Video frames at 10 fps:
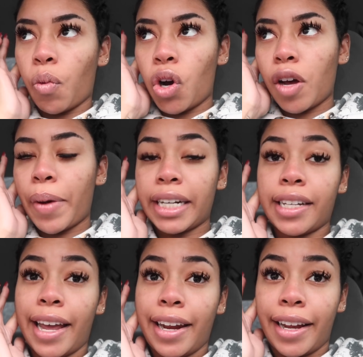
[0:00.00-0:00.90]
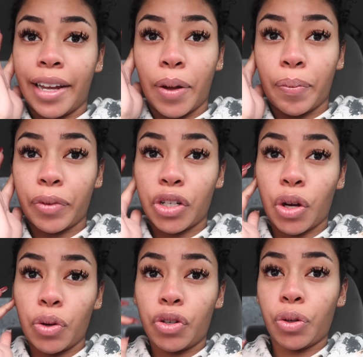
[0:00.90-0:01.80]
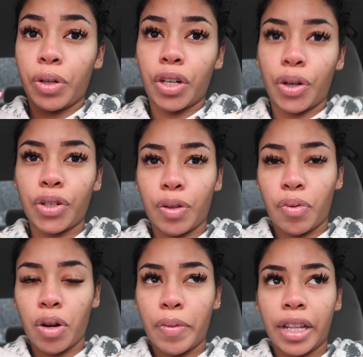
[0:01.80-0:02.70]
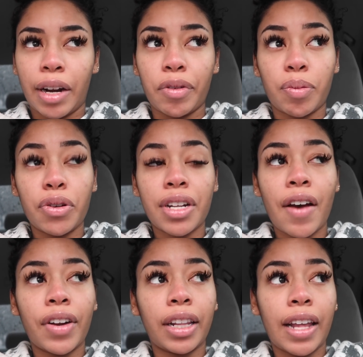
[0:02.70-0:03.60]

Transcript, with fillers: I woke up at 10 a.m. to go to a doctor's appointment that I was supposed to have at